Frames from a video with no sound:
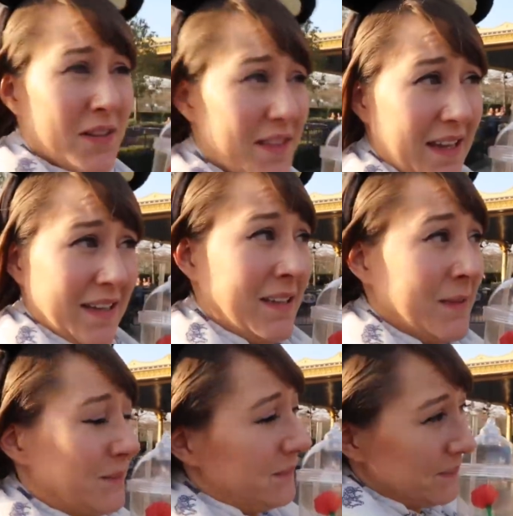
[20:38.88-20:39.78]
one thing.
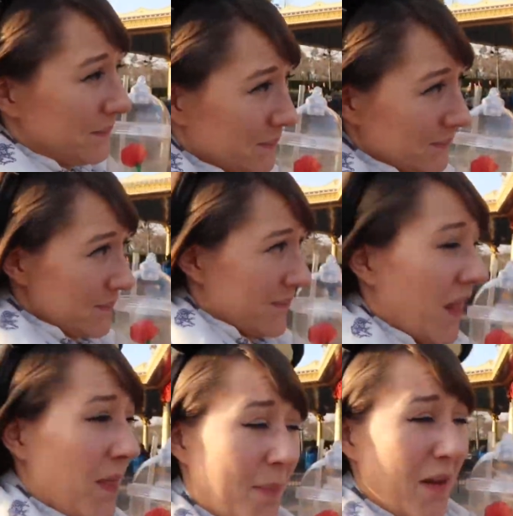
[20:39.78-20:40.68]

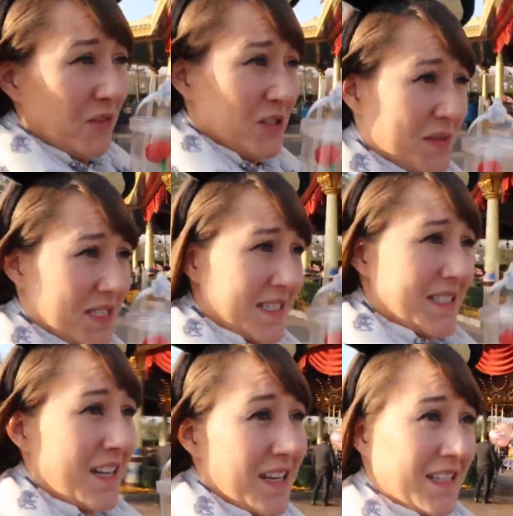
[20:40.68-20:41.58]
The beverage which is
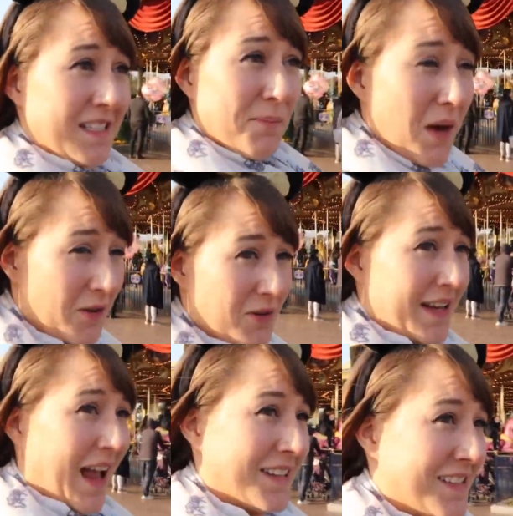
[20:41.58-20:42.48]
inside it is
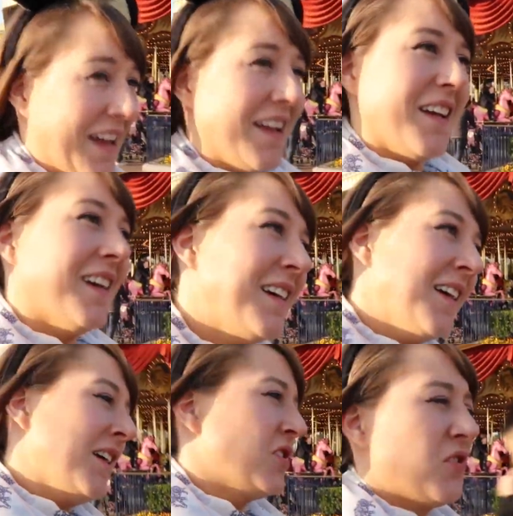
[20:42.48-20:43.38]
mildly gassy.
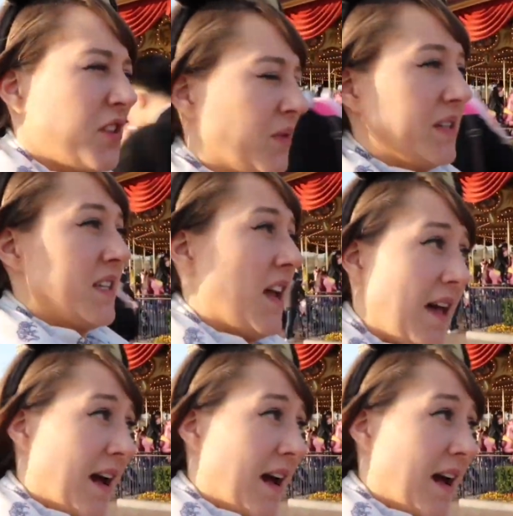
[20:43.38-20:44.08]
I'm sure you wanted to know